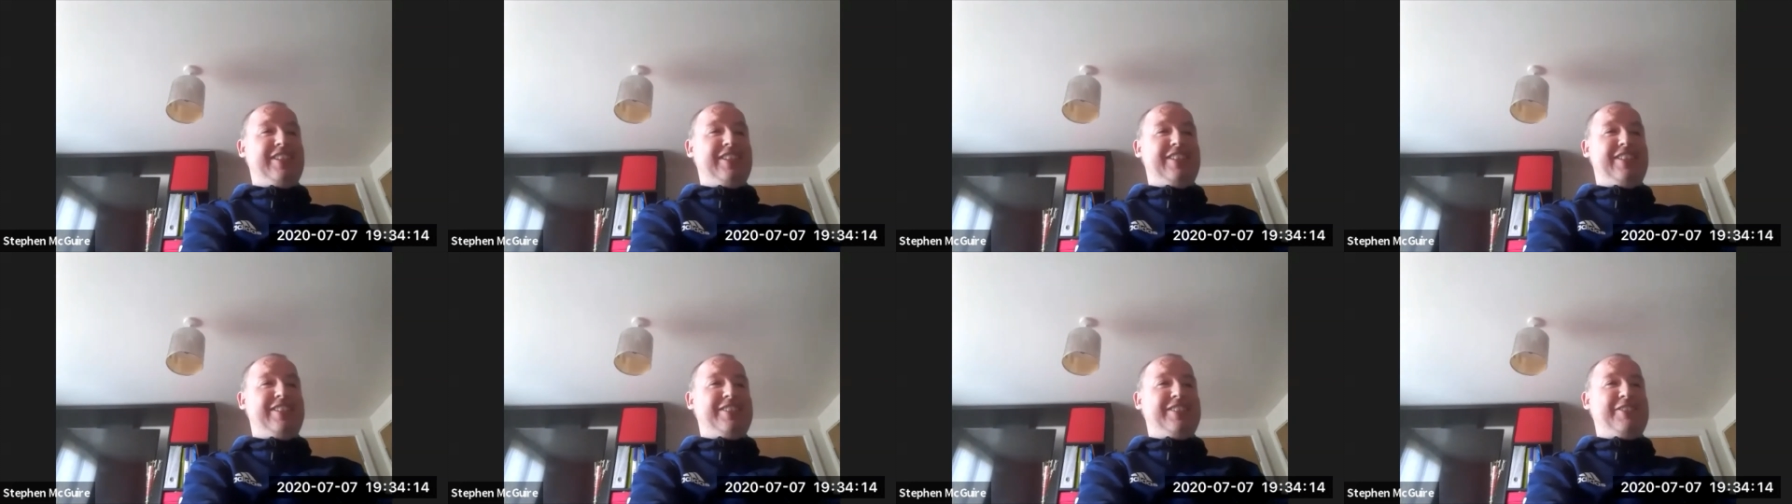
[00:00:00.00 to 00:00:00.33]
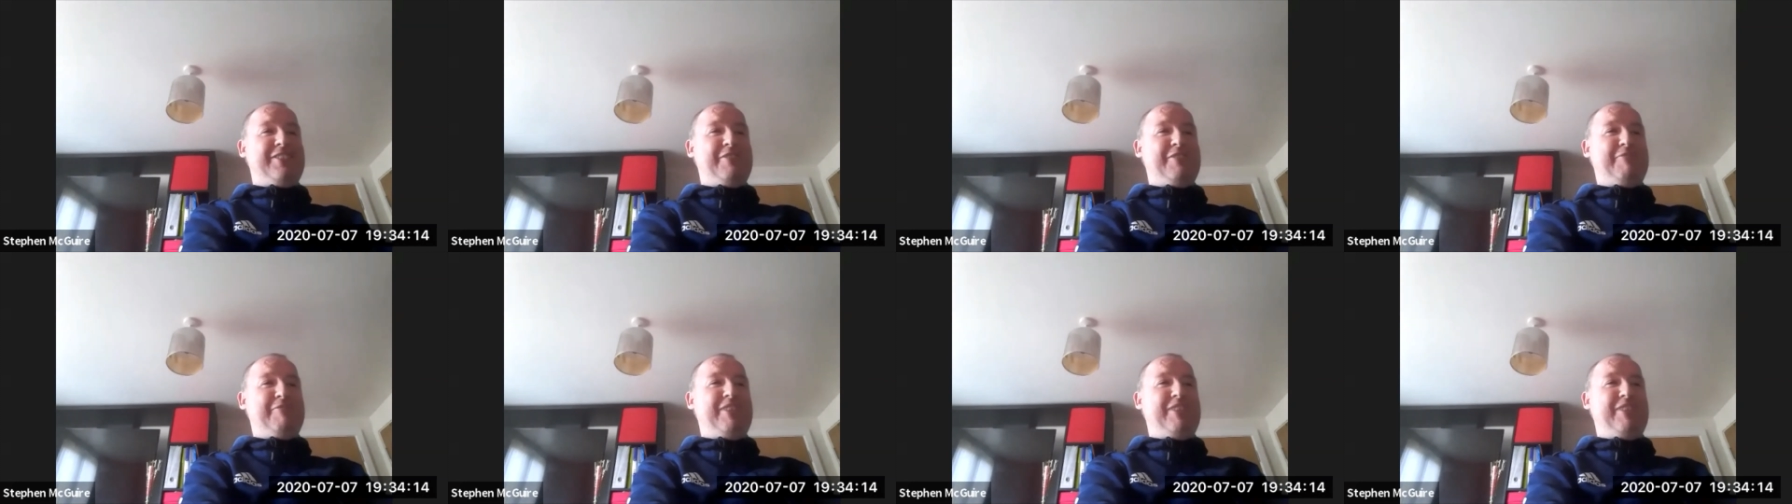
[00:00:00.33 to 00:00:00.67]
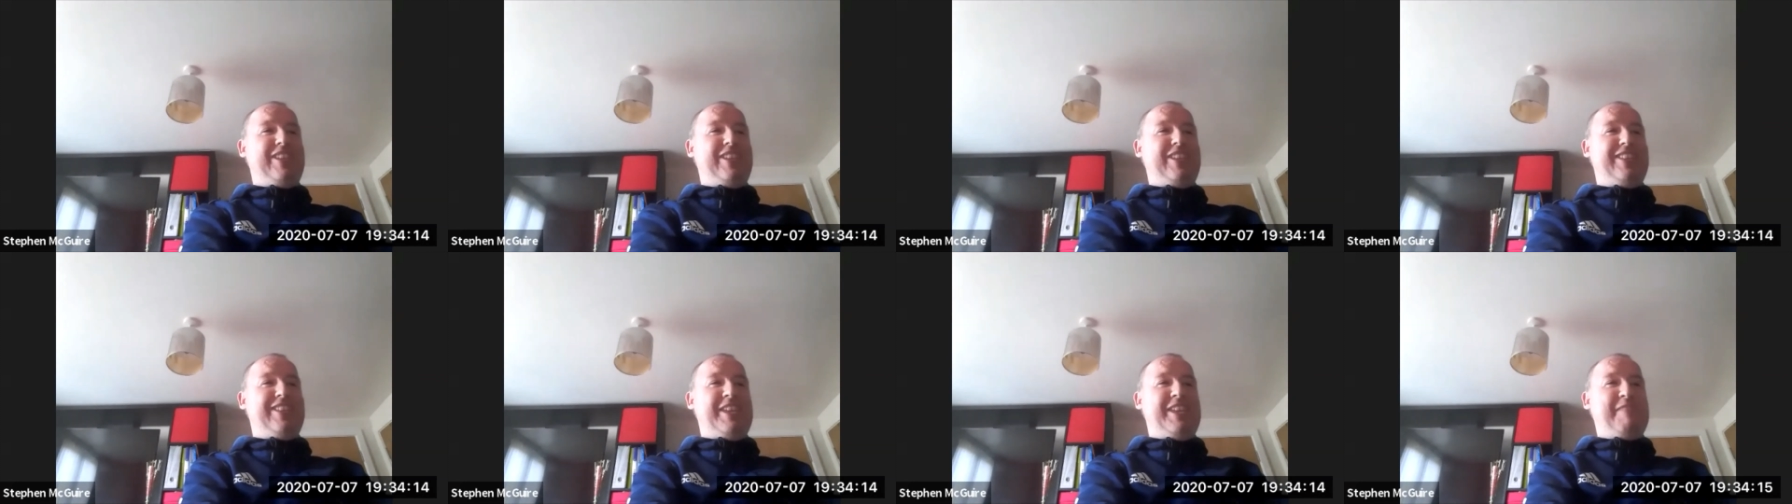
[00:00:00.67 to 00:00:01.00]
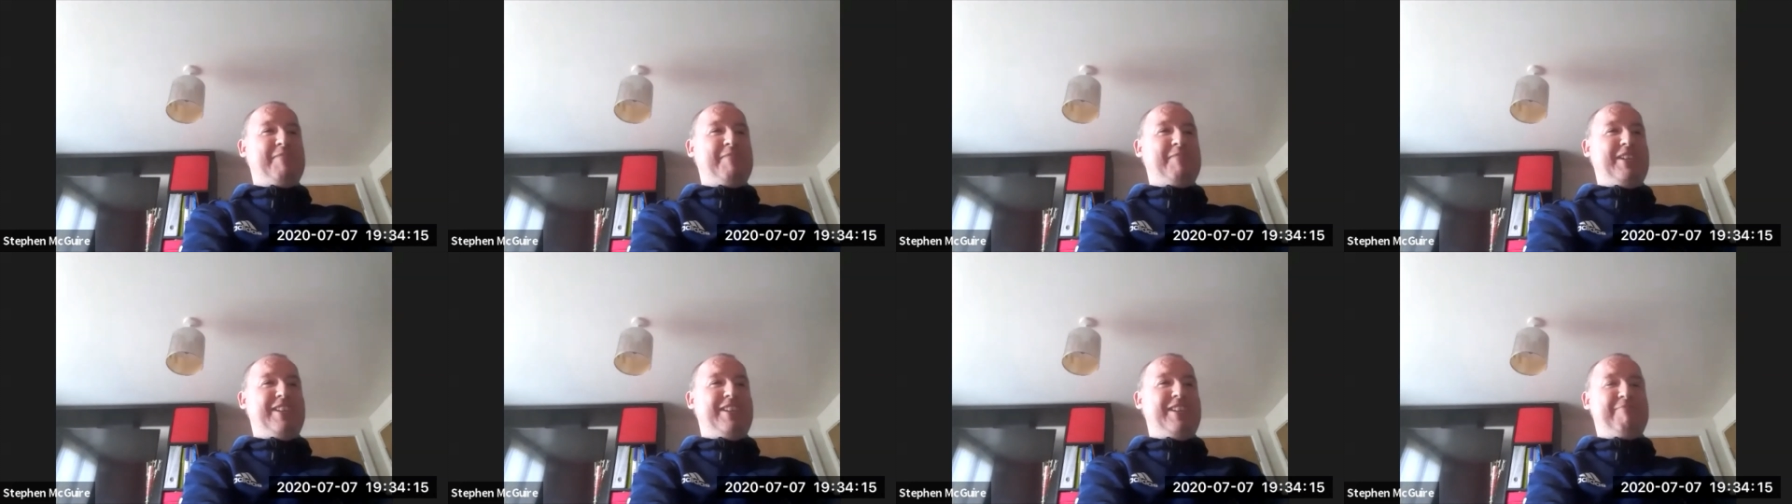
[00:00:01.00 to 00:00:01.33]
There's no way they'd let
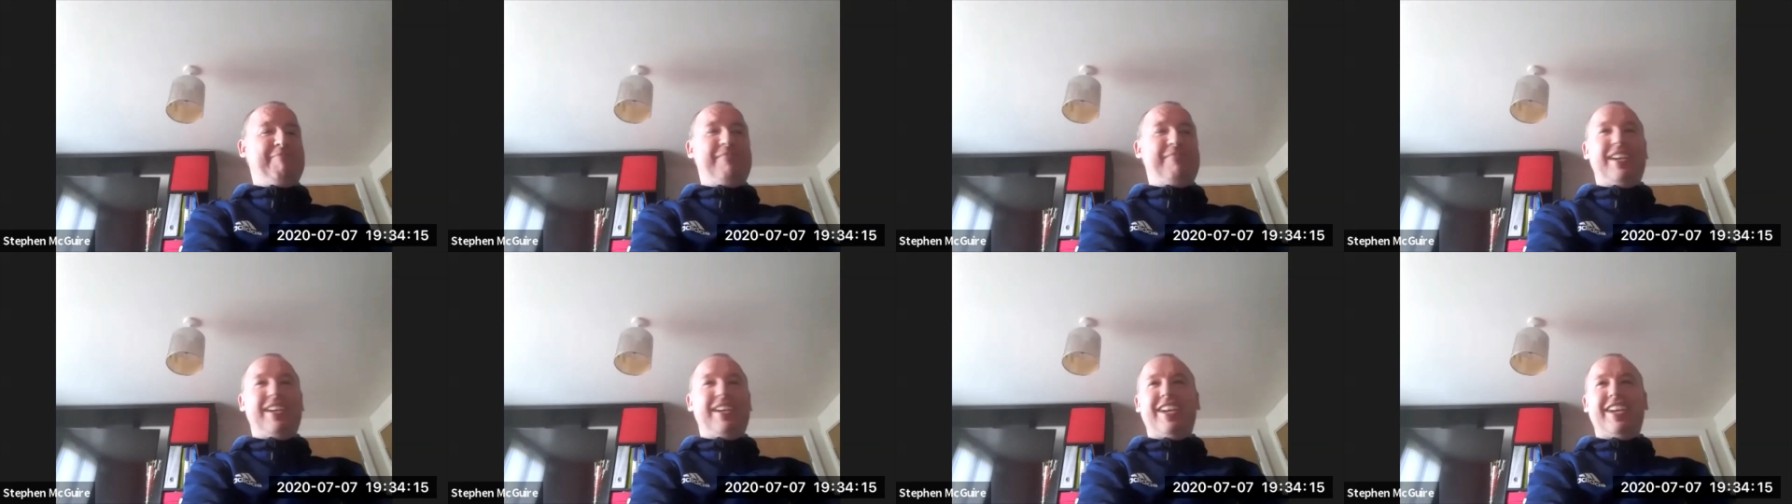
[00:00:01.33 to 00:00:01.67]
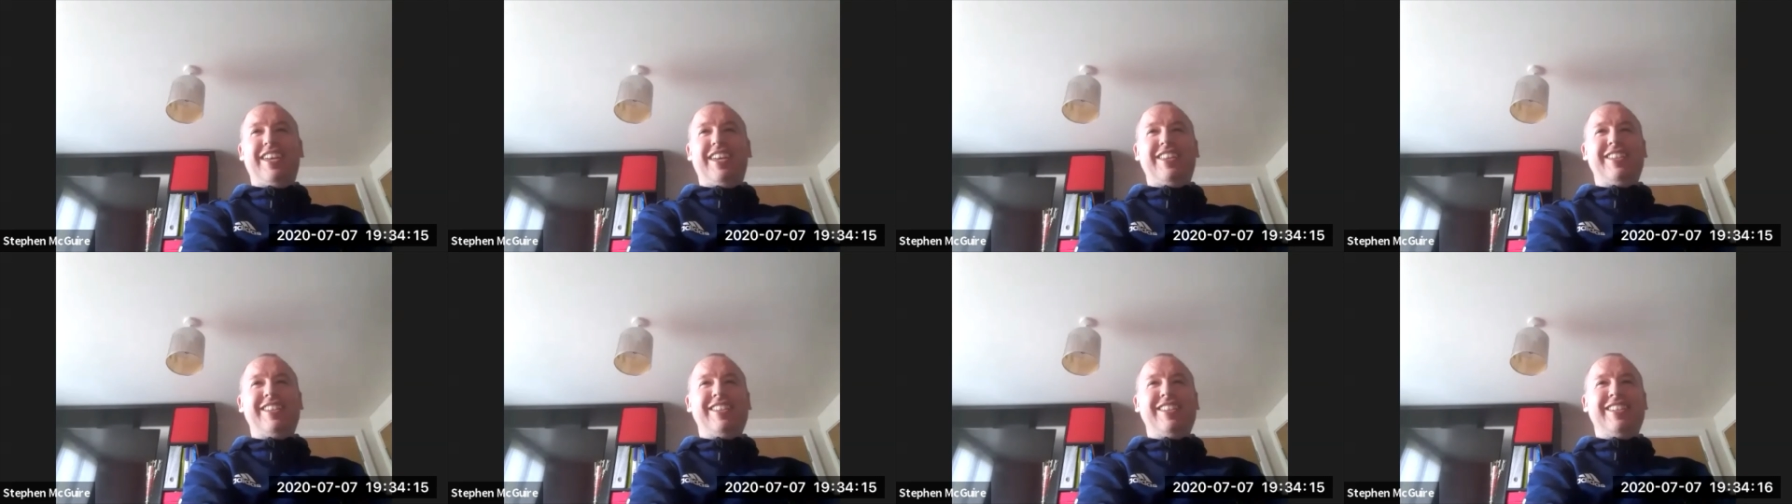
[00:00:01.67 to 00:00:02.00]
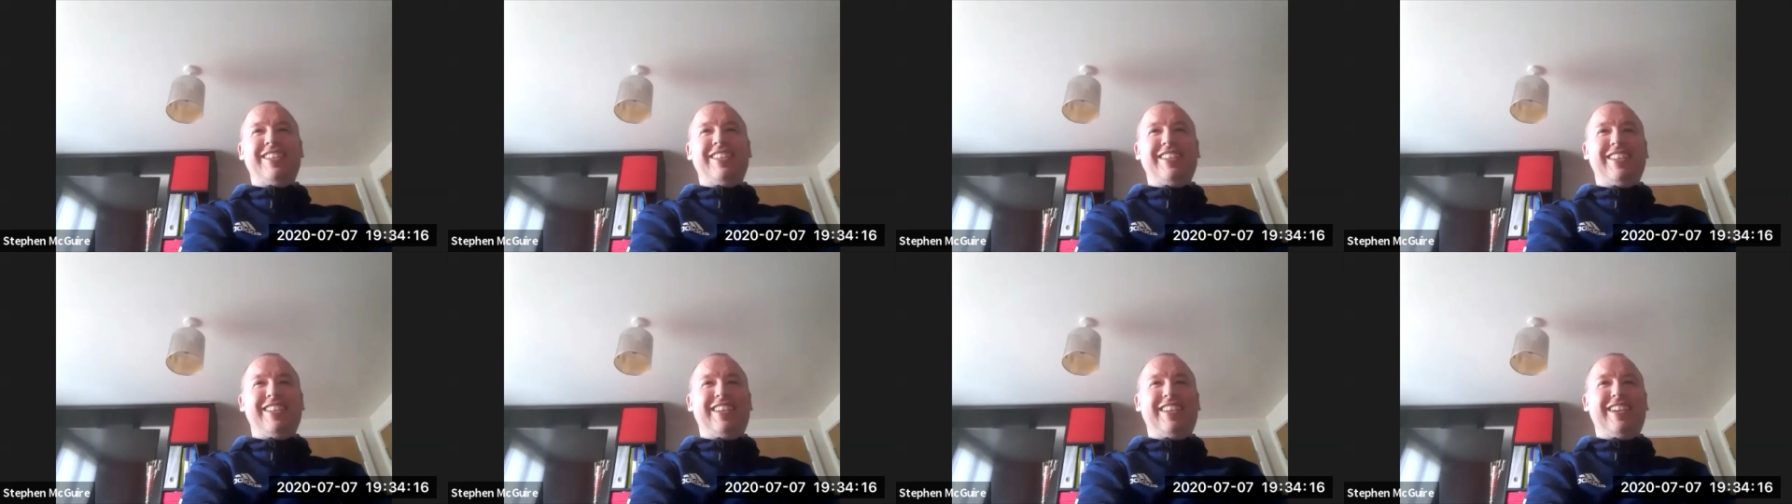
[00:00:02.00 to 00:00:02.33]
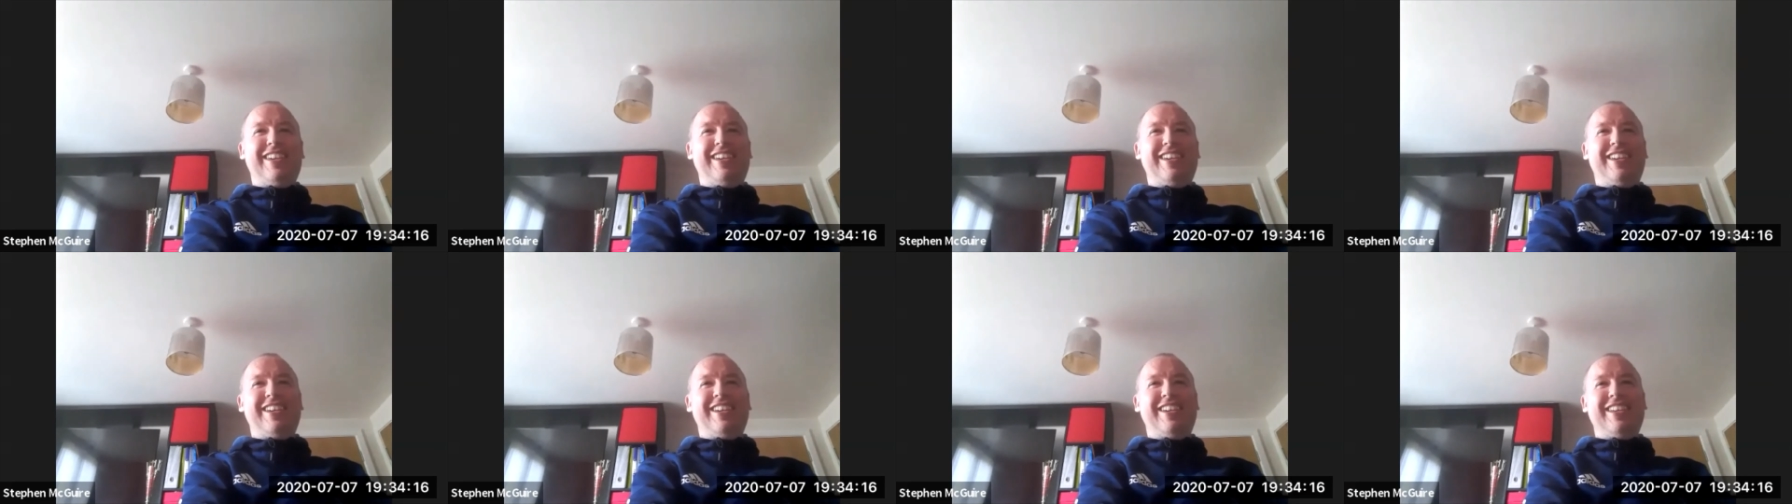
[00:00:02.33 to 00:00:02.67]
me get big-headed. Yeah,